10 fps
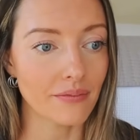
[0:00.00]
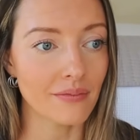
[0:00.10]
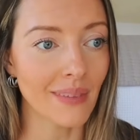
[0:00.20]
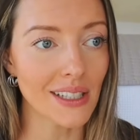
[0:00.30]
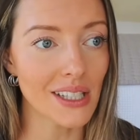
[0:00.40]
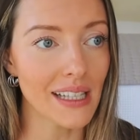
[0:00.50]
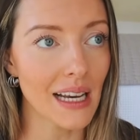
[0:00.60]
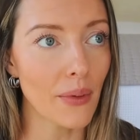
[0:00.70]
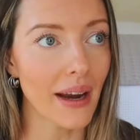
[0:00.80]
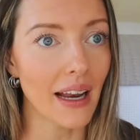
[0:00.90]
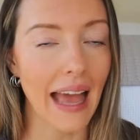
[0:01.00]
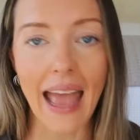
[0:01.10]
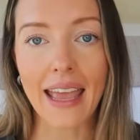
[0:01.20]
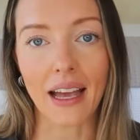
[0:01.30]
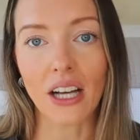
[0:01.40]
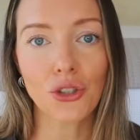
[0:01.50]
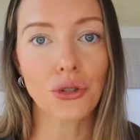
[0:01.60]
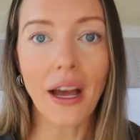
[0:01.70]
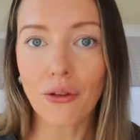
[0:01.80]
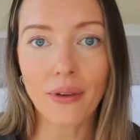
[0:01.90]
I might just celebrate, hey, I
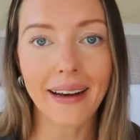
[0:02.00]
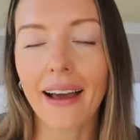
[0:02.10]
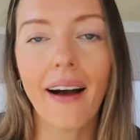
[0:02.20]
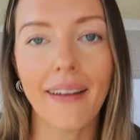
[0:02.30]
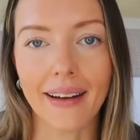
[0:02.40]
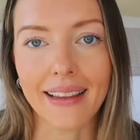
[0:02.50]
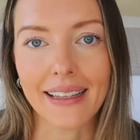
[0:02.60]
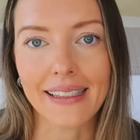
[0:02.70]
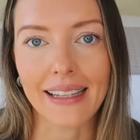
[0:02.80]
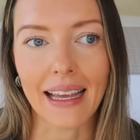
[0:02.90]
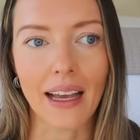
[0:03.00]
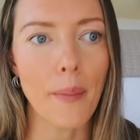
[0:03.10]
tried really hard at this thing.